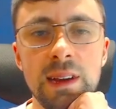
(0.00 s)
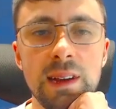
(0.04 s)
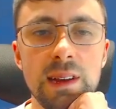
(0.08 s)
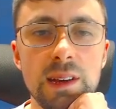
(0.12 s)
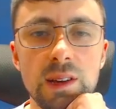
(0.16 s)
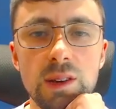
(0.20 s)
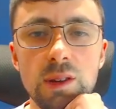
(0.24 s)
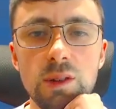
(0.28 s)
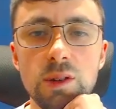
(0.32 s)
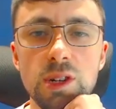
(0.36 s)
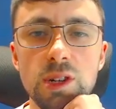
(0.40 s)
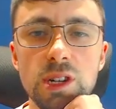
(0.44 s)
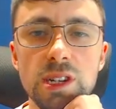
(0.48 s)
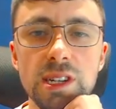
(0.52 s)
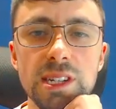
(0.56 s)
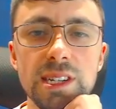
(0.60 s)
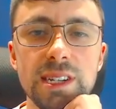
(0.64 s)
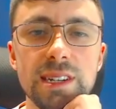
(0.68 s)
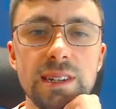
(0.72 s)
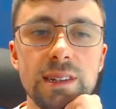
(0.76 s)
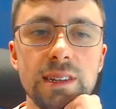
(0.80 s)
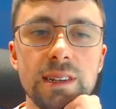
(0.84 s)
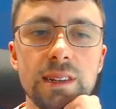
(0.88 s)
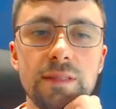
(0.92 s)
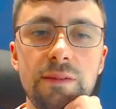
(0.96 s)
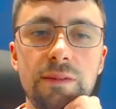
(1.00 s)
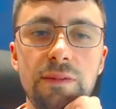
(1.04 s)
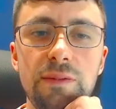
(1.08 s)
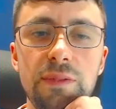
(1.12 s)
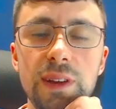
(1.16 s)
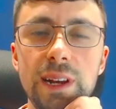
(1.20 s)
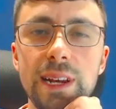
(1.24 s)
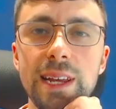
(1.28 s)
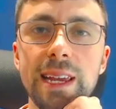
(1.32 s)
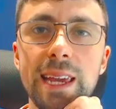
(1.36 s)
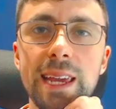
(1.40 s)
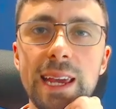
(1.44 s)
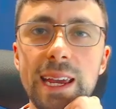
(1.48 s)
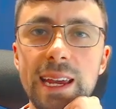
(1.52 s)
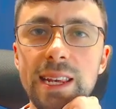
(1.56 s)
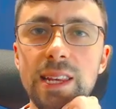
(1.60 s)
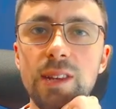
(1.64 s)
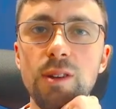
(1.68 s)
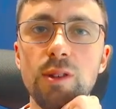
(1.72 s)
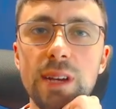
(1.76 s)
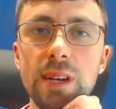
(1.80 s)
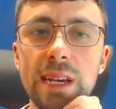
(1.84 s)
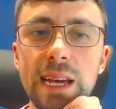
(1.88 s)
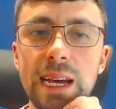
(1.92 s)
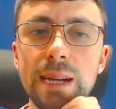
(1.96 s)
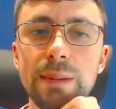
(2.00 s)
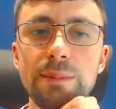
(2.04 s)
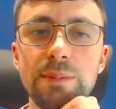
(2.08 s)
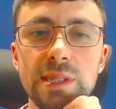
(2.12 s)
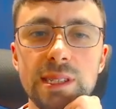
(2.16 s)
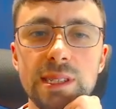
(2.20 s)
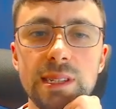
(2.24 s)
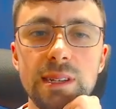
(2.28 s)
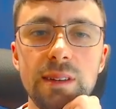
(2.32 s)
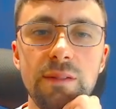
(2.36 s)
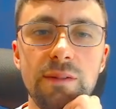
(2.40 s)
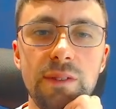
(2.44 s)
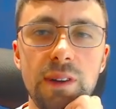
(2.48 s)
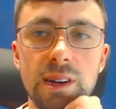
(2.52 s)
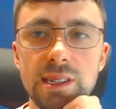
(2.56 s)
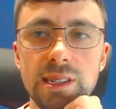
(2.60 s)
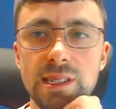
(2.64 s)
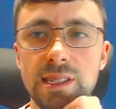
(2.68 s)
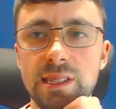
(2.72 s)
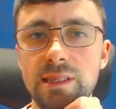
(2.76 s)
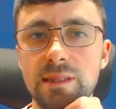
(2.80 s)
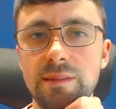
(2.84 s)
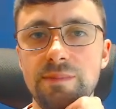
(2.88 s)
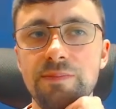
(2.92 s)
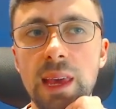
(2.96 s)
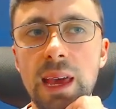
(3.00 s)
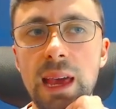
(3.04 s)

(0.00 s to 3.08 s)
you're just filling in your gaps faster